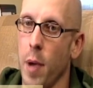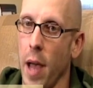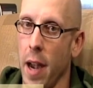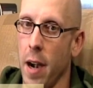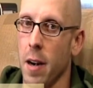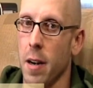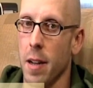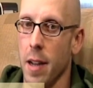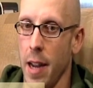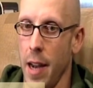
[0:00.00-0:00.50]

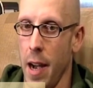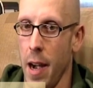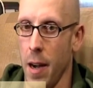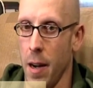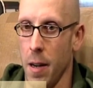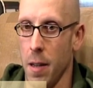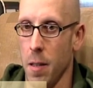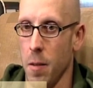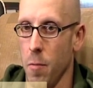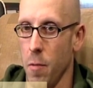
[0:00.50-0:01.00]
better
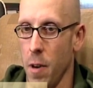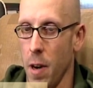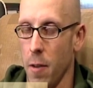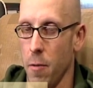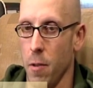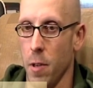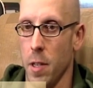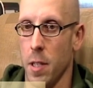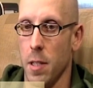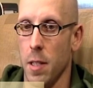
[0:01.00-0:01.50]
care than what
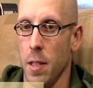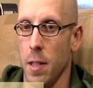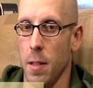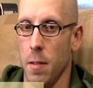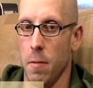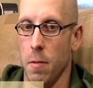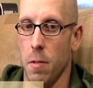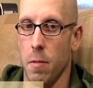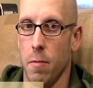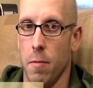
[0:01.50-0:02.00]
I've
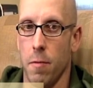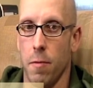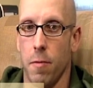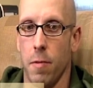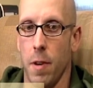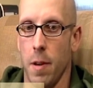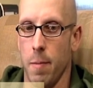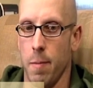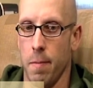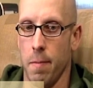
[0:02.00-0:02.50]
received
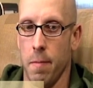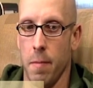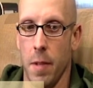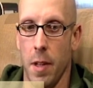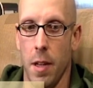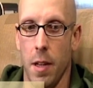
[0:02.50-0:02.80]
from